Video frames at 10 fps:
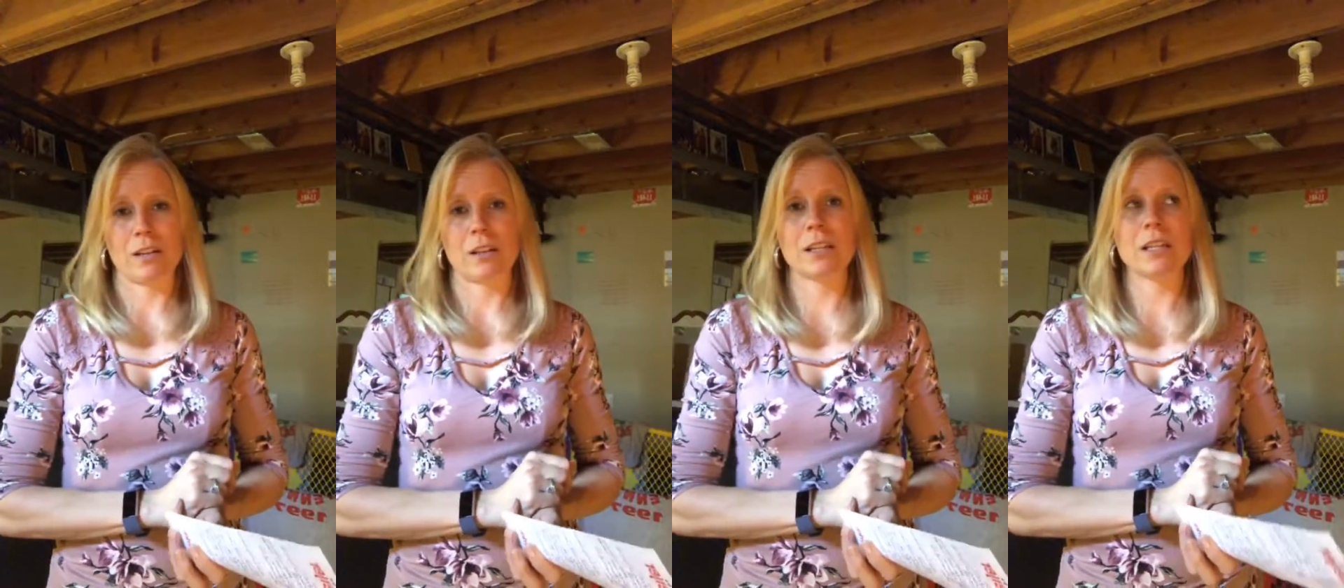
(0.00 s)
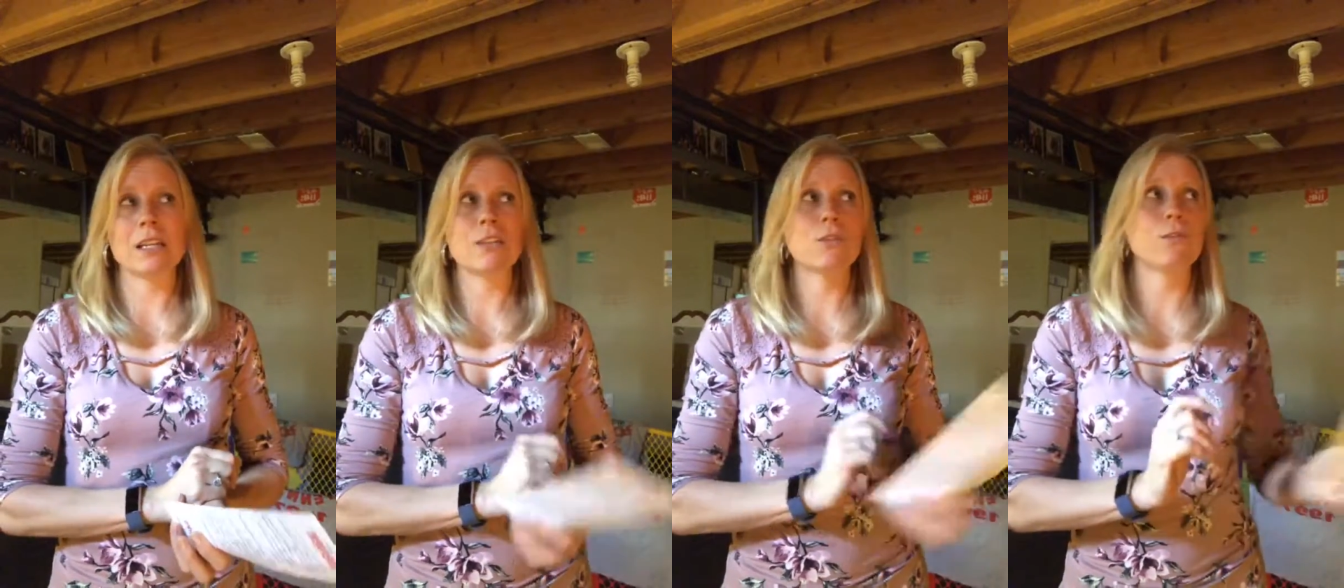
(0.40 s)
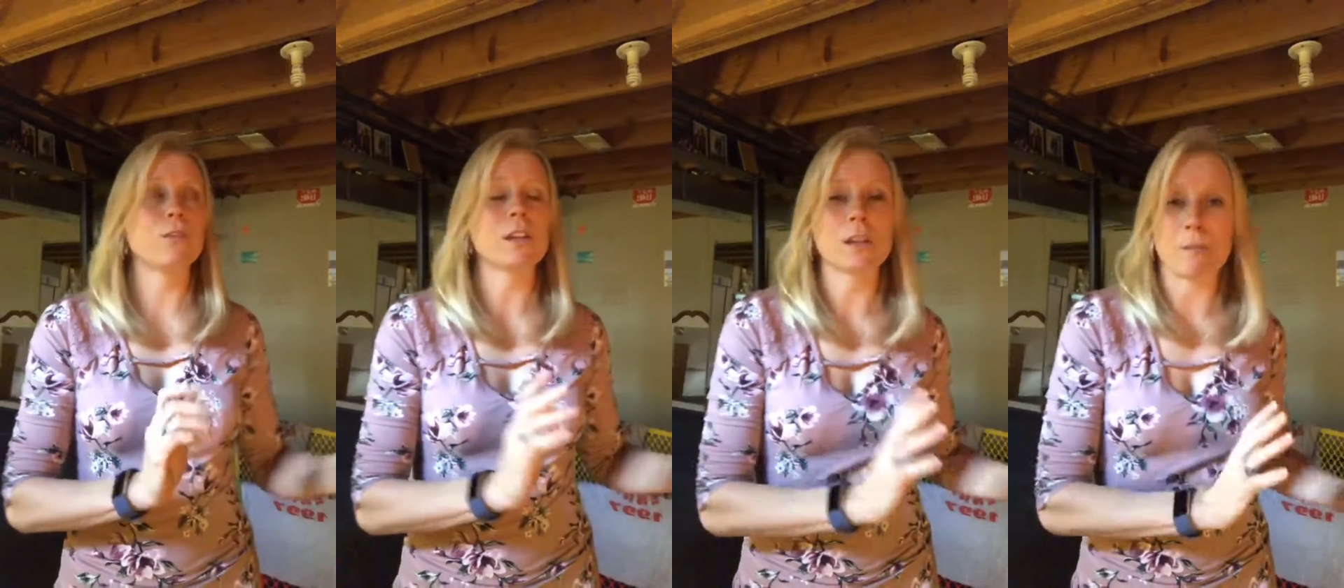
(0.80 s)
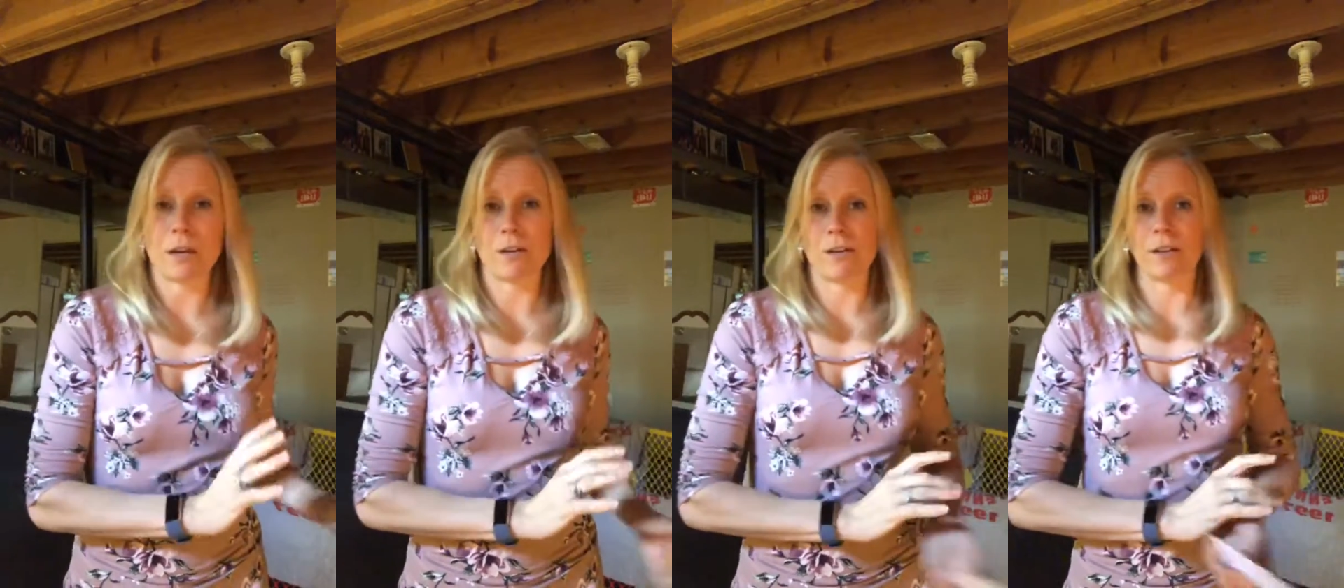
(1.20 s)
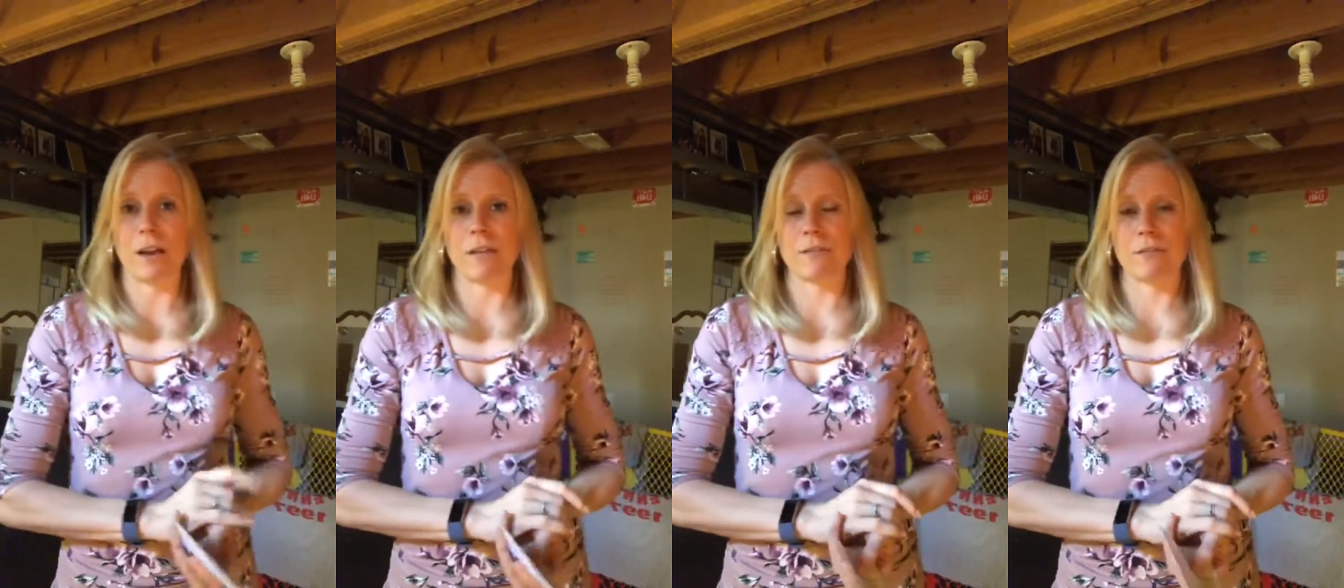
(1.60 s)
The key to feeling better in
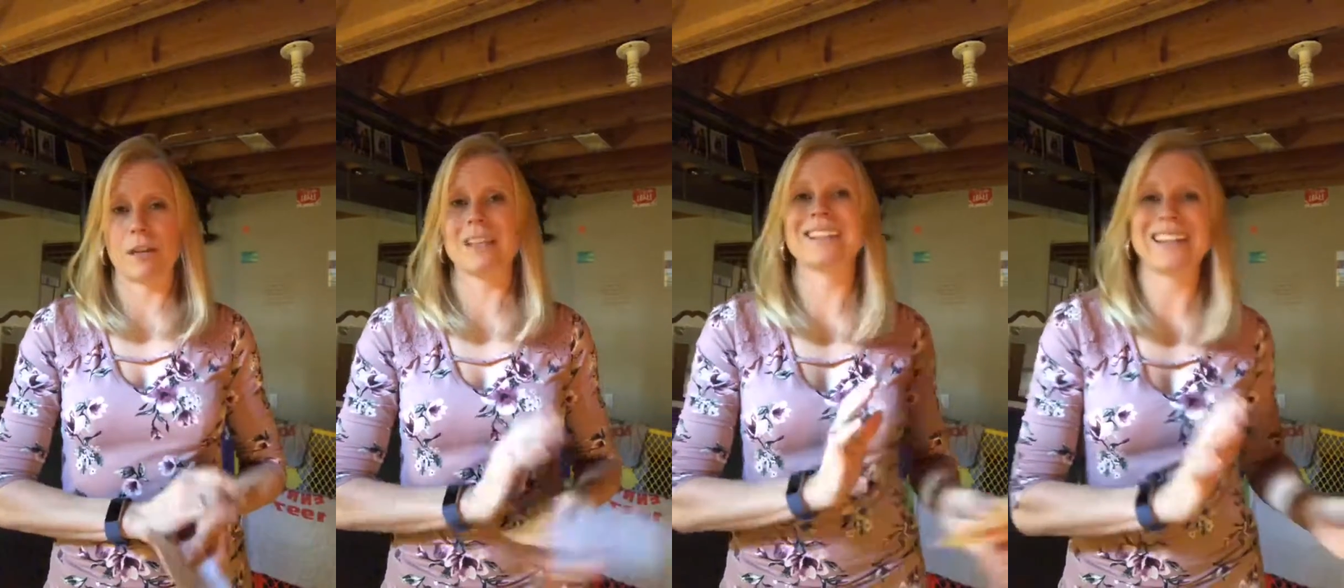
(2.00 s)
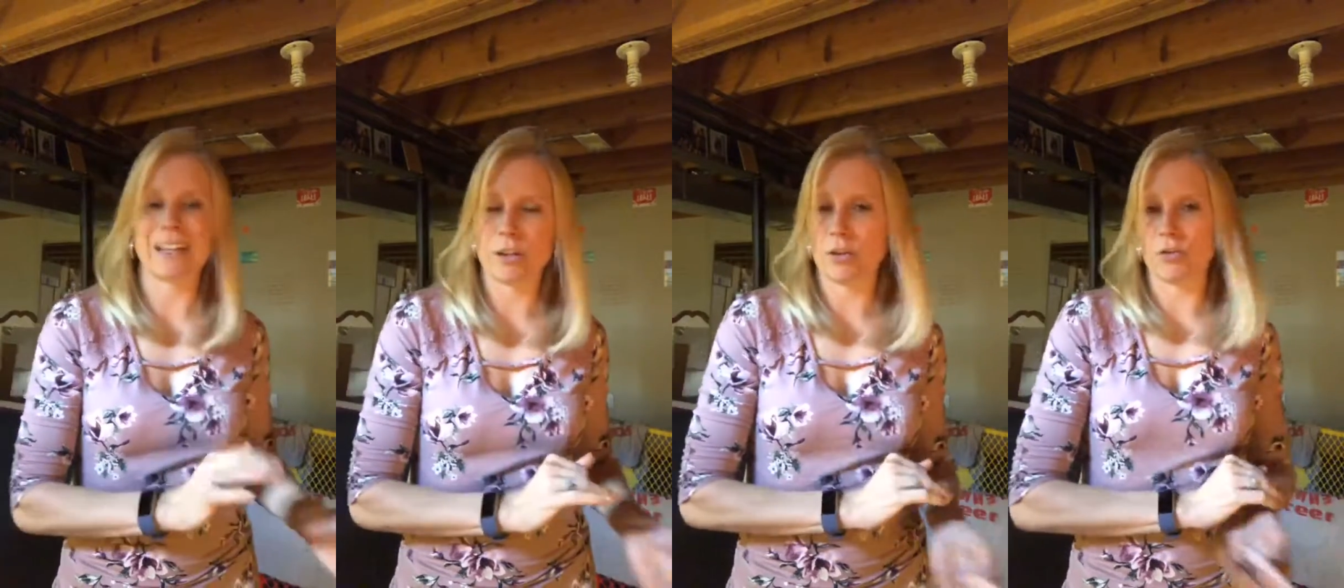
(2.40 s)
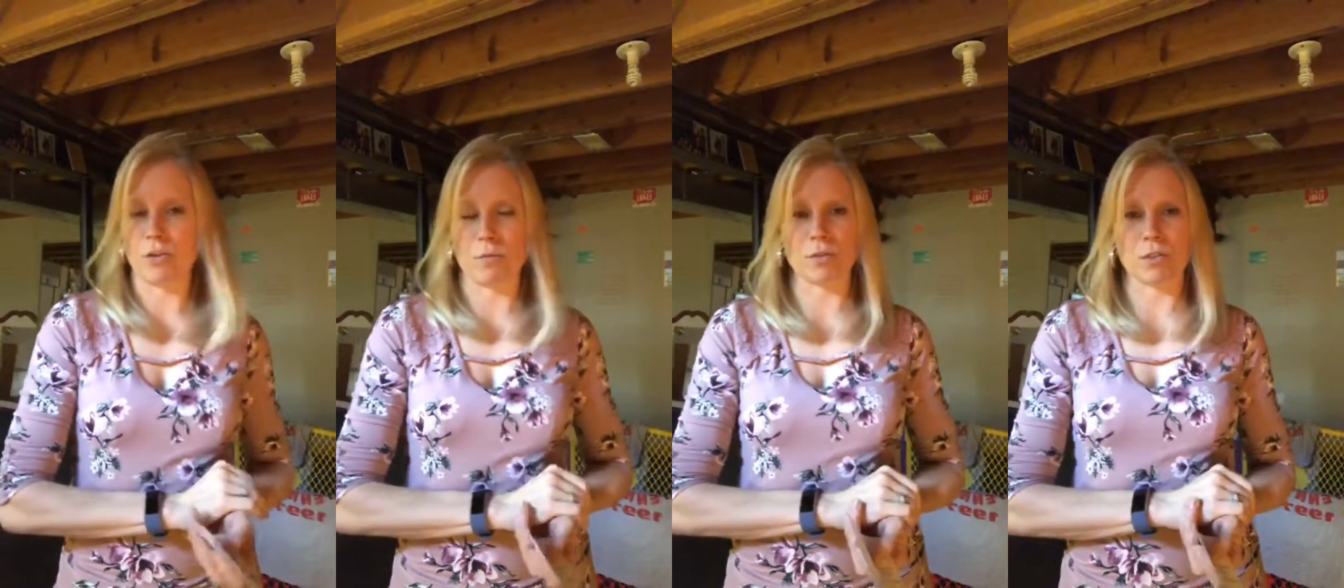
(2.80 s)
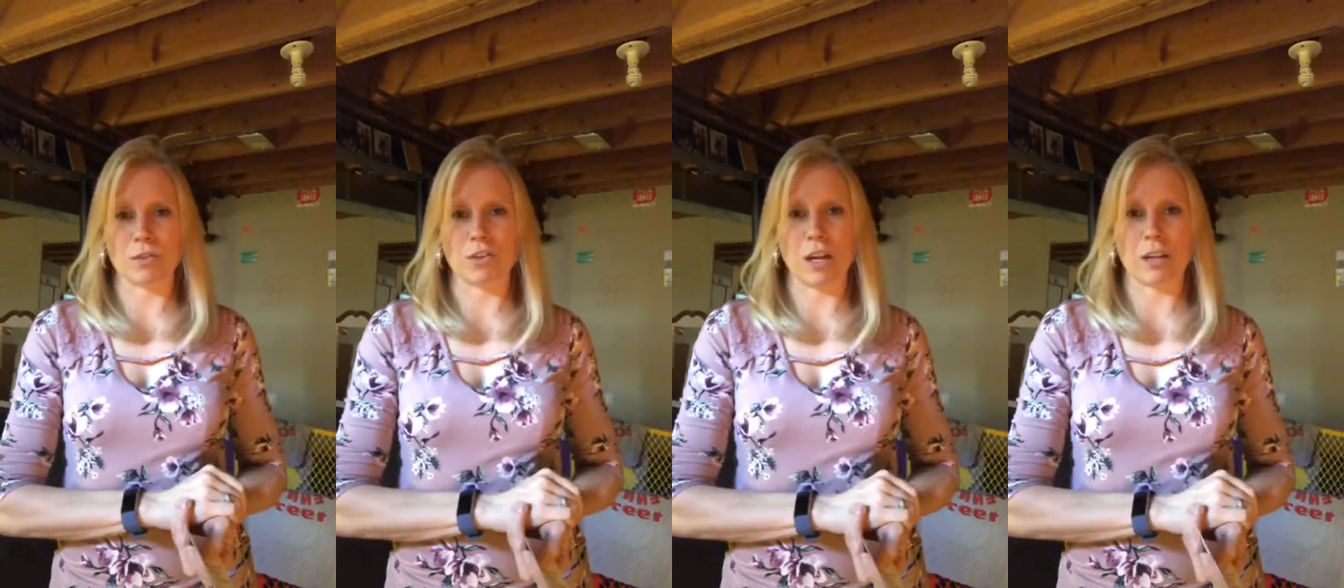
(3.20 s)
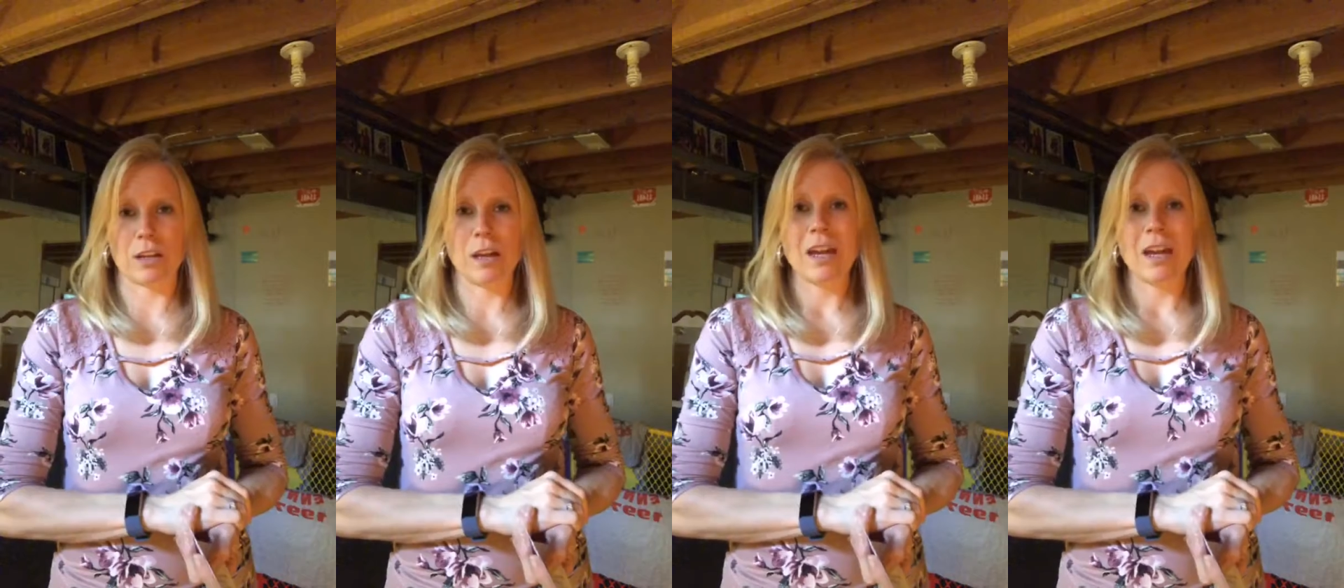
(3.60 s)
life is getting your hormones in check.